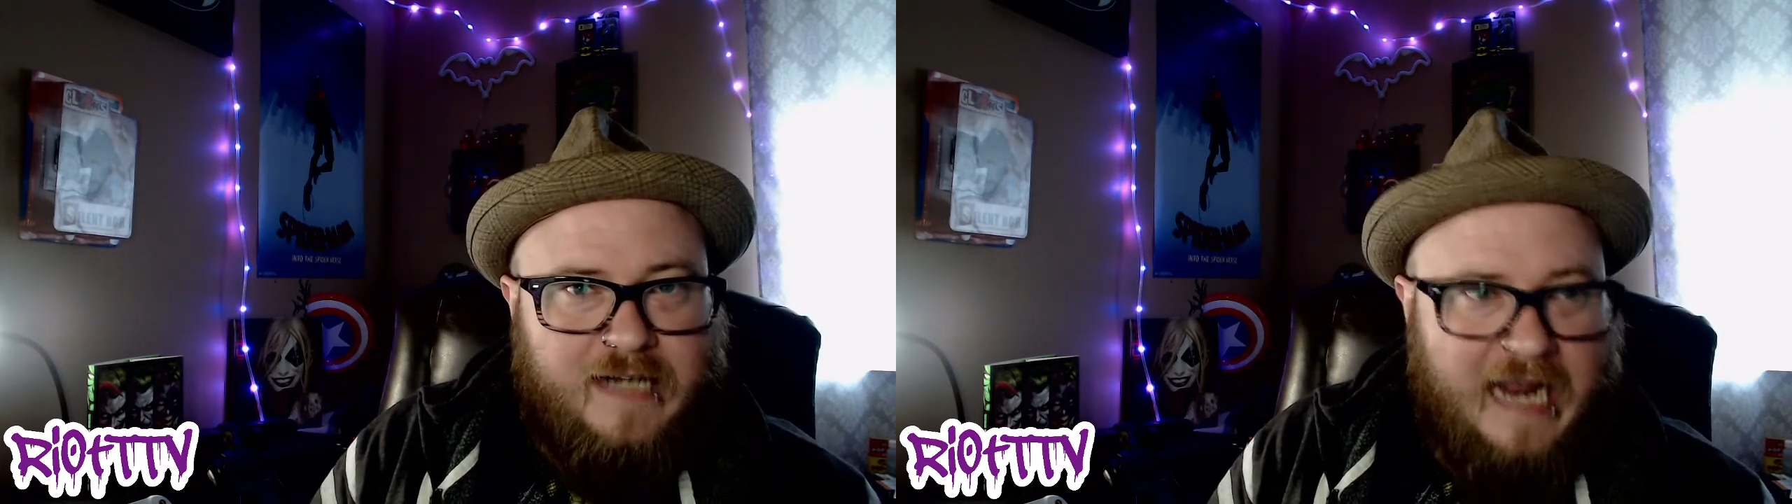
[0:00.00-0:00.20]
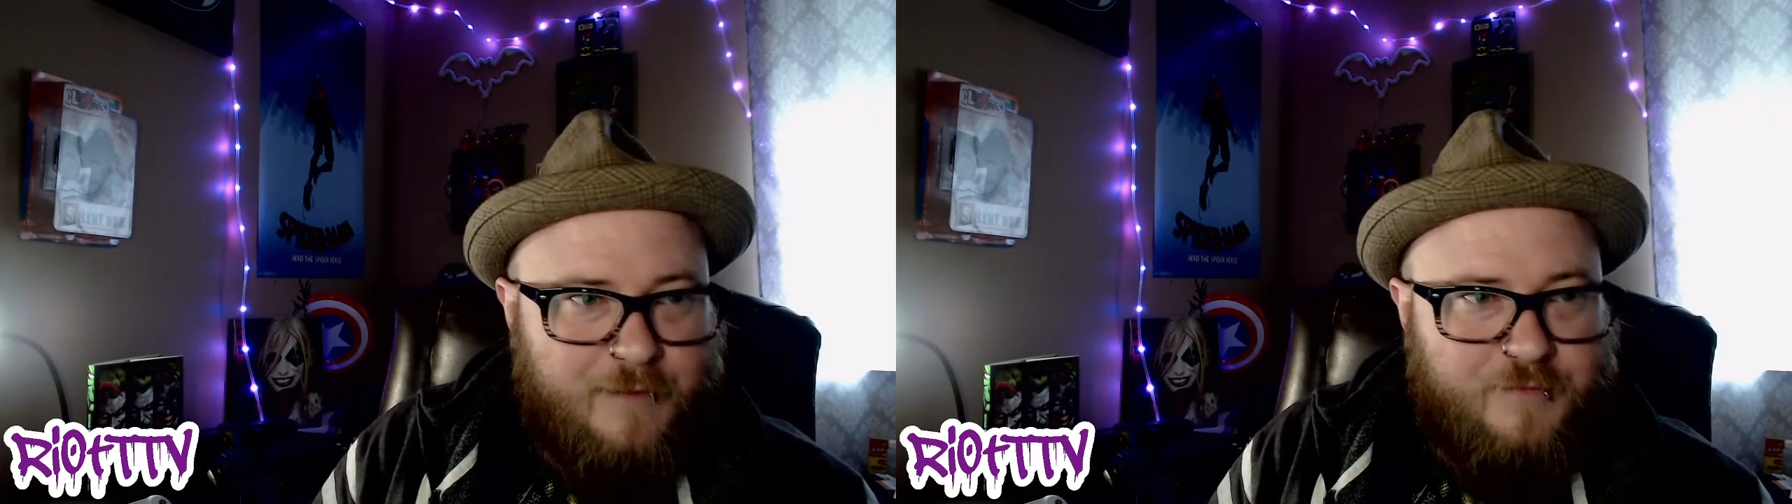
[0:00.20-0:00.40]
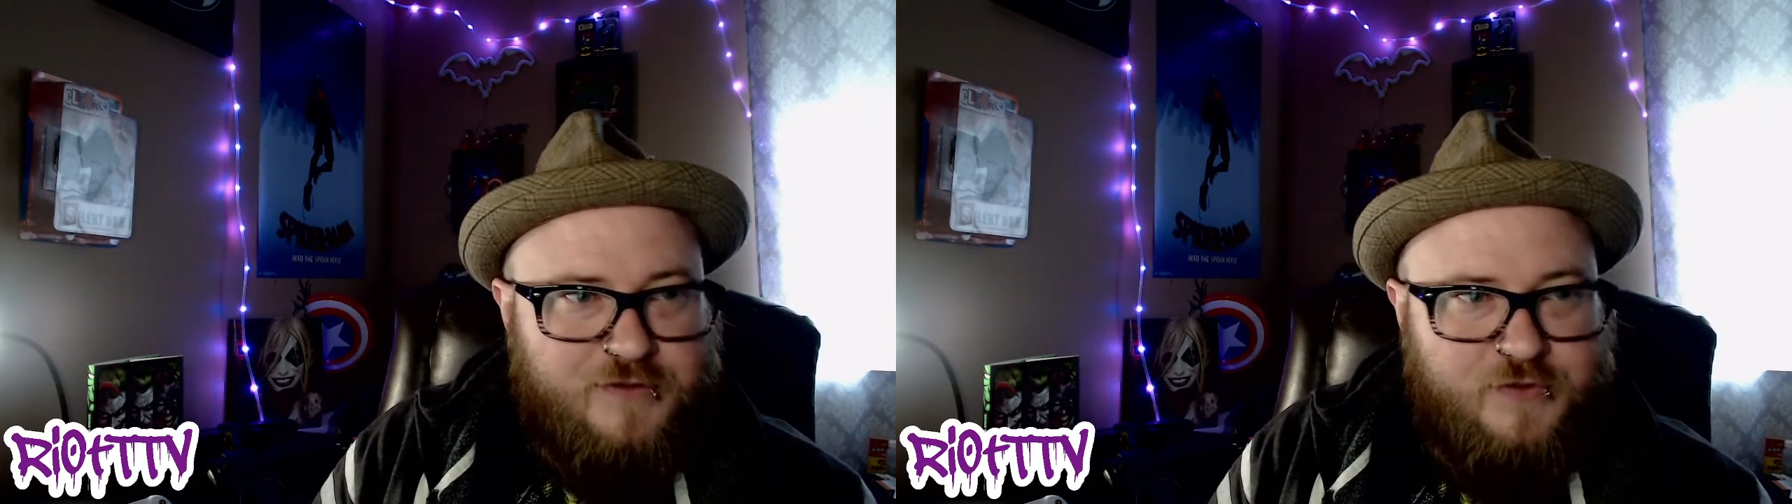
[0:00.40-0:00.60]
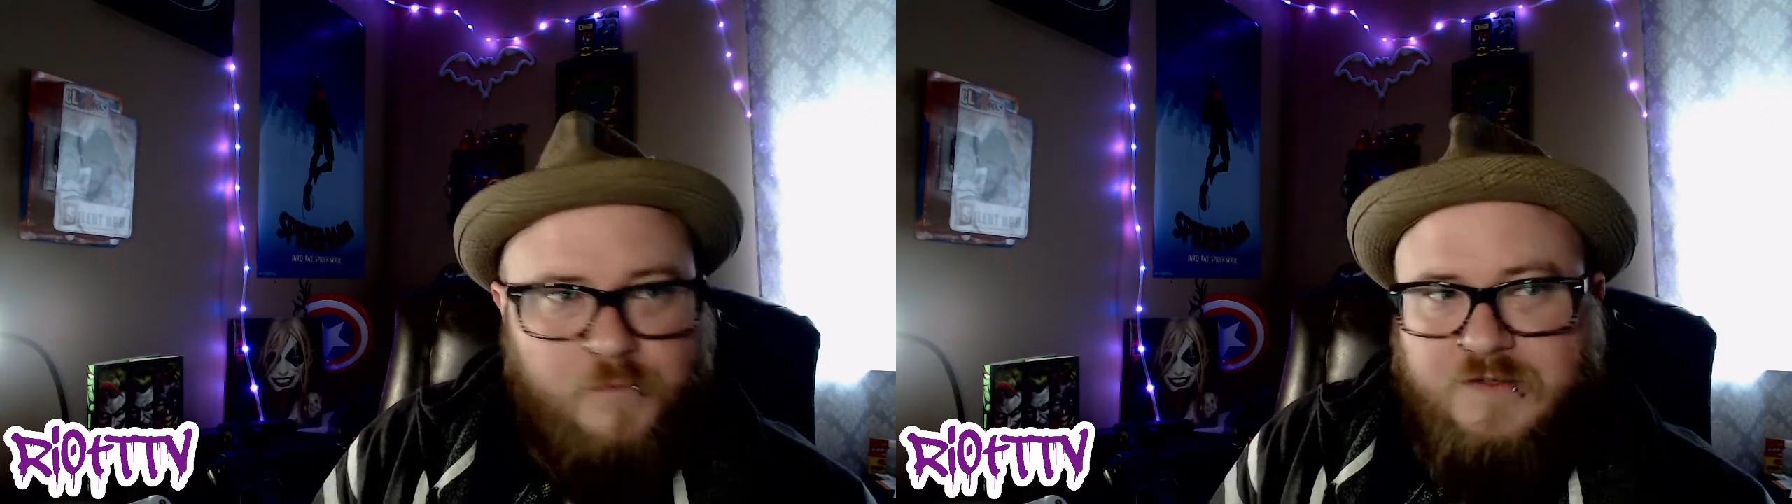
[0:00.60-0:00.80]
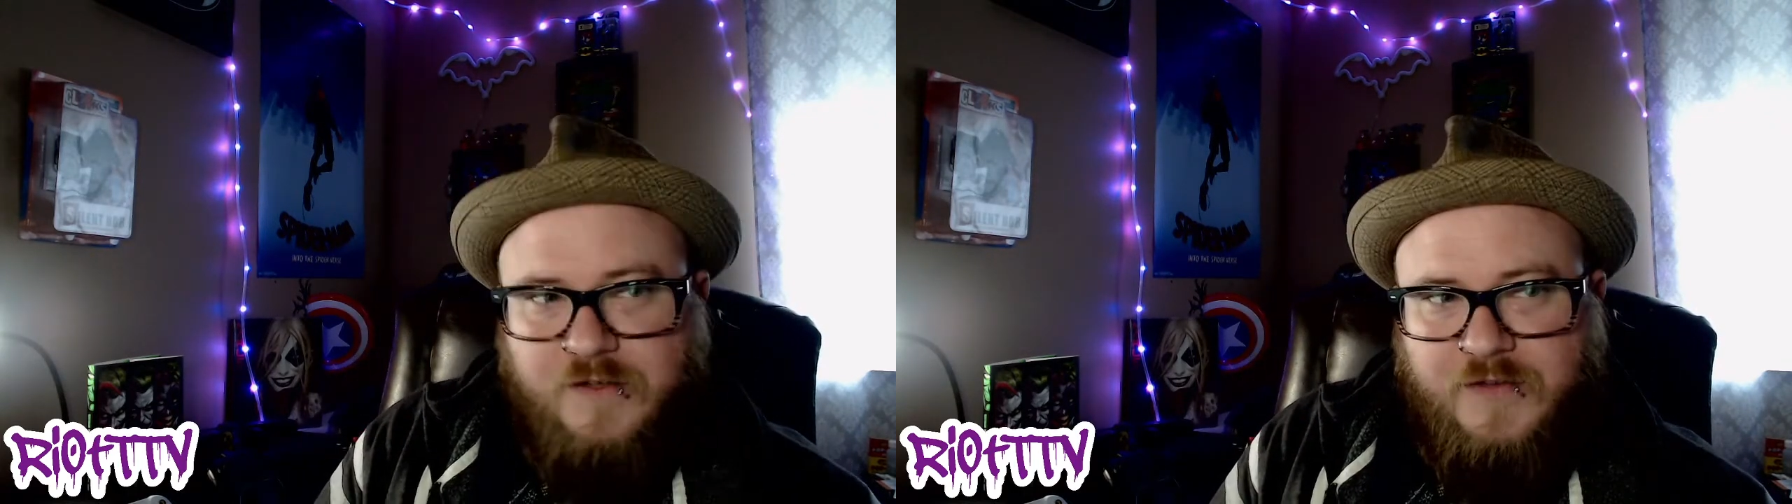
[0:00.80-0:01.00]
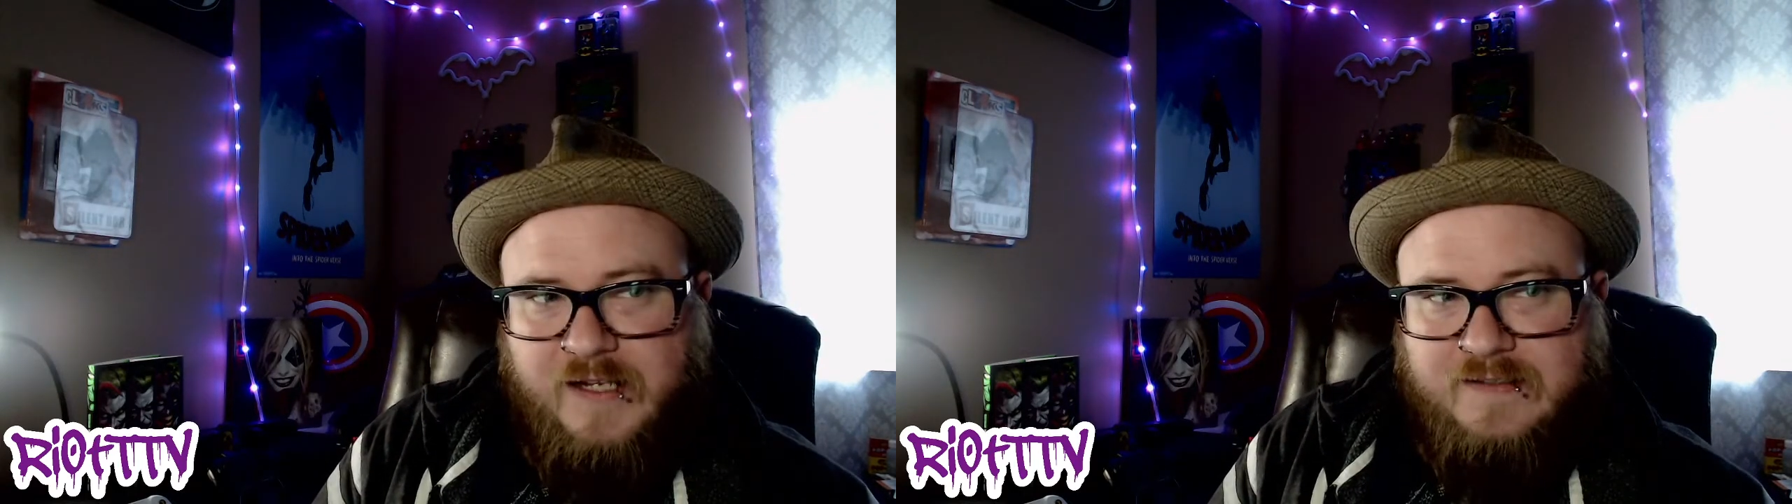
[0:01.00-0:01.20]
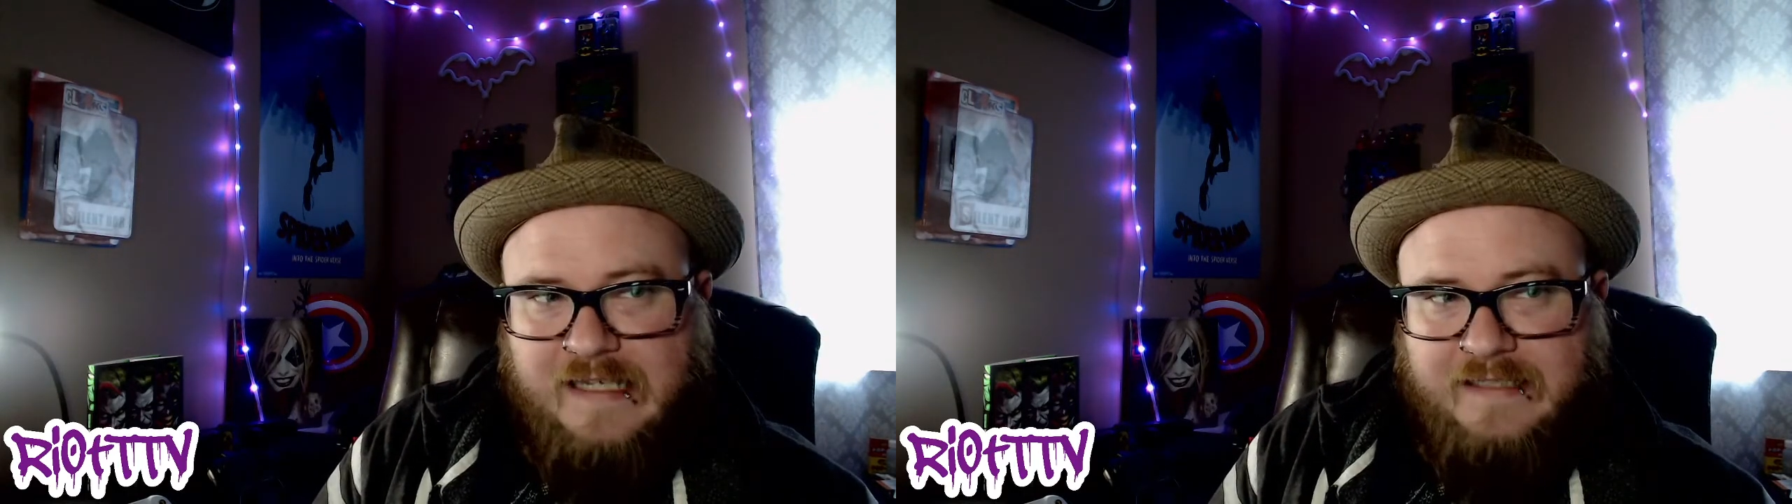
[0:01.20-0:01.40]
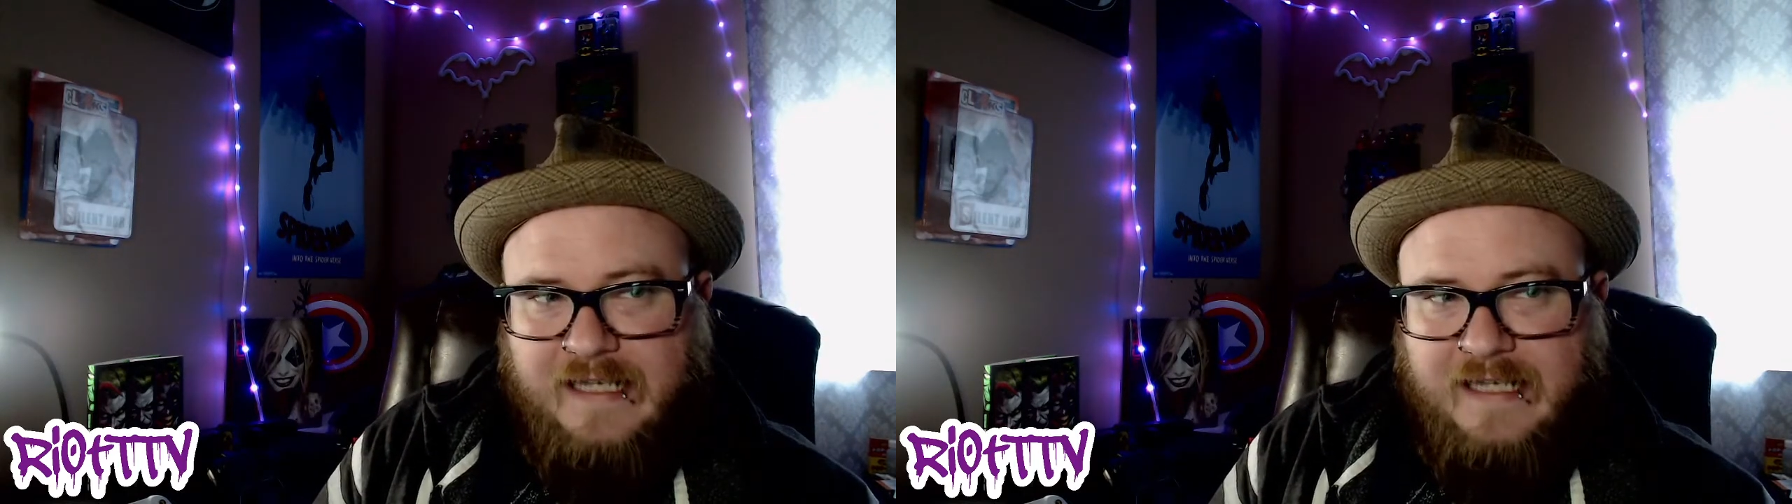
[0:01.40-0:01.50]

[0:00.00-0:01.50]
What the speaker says: camera zooms and things like